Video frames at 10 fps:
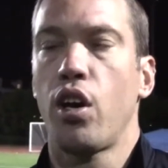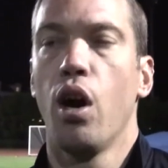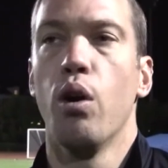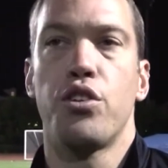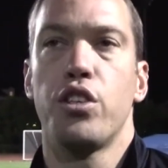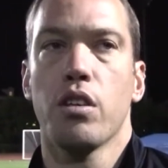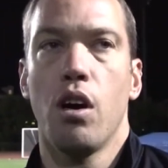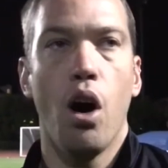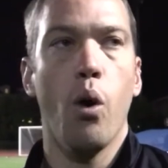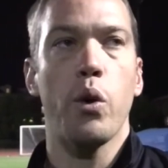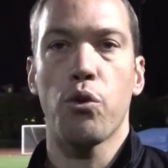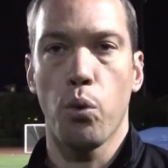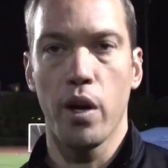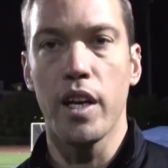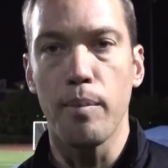As a coach, you're always
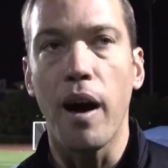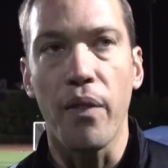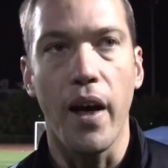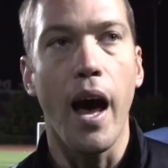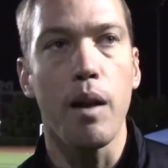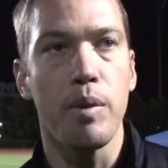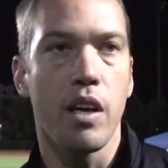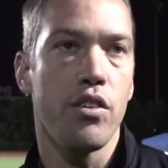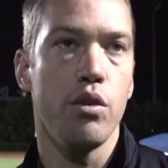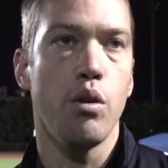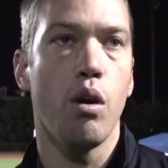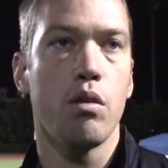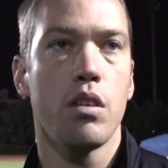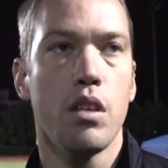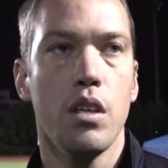worried about that because you don't,
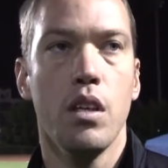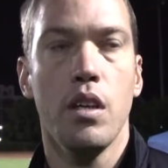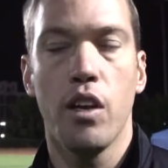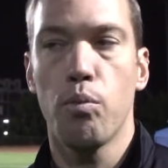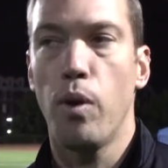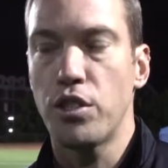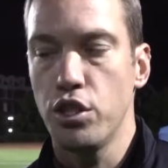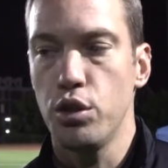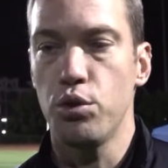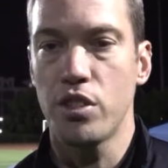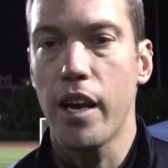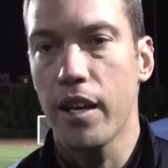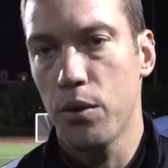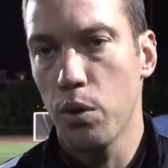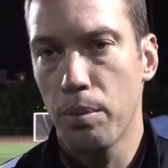as much as you say
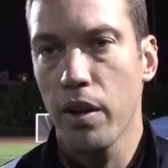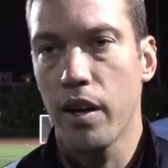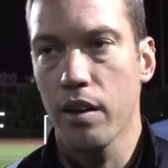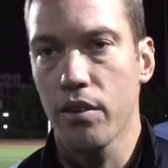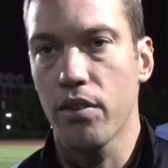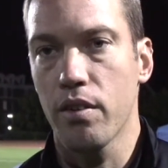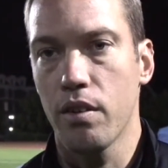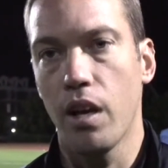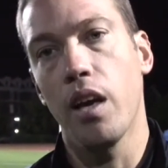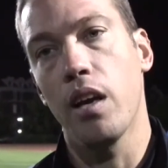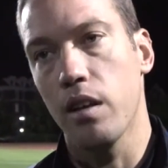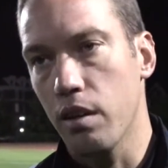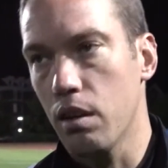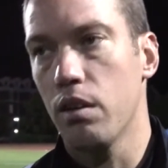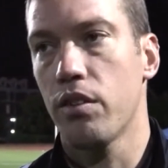it to the players,
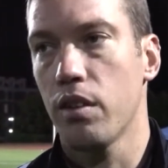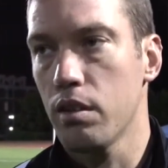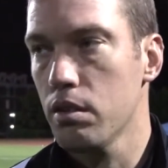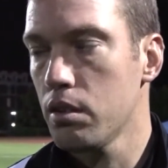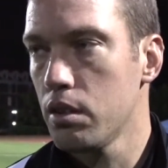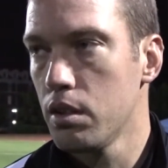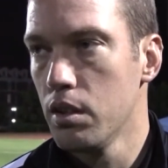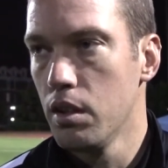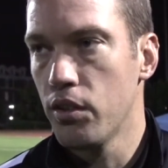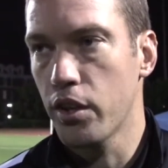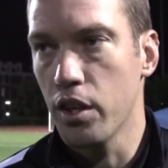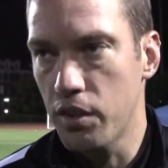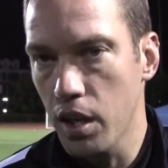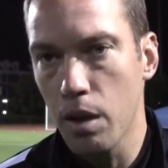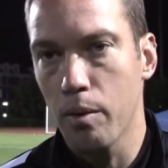it's a good
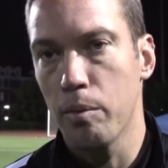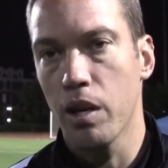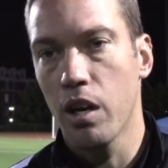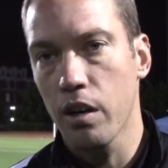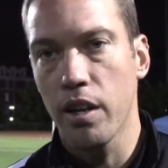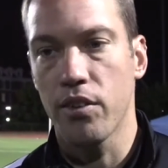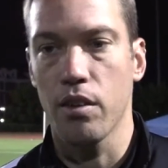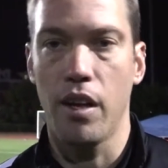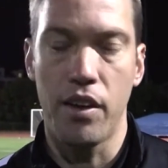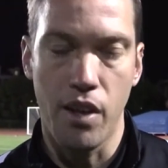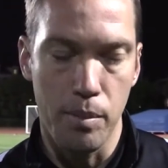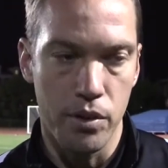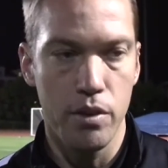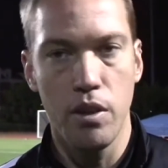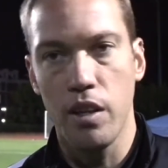team, they'll be hungry, it's their last
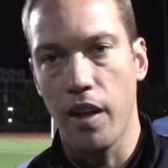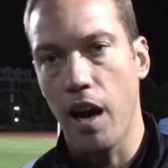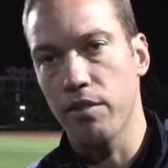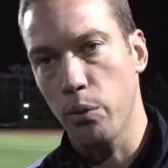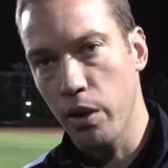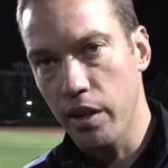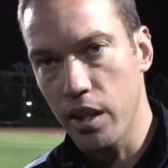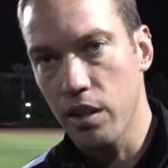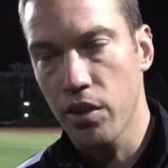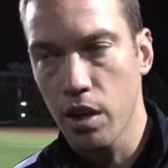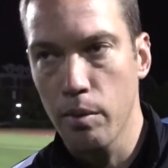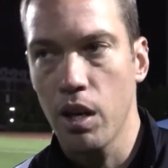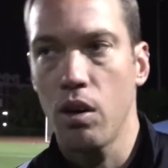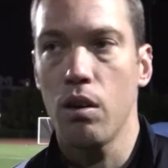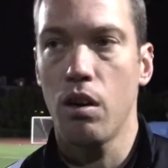opportunity, they have to win to get in the
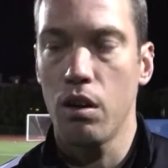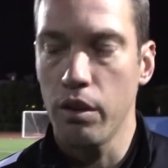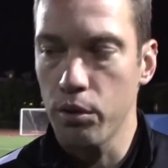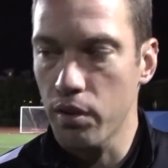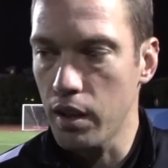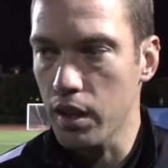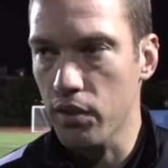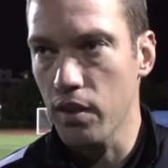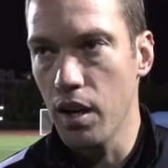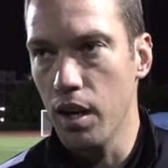tournament, all those things.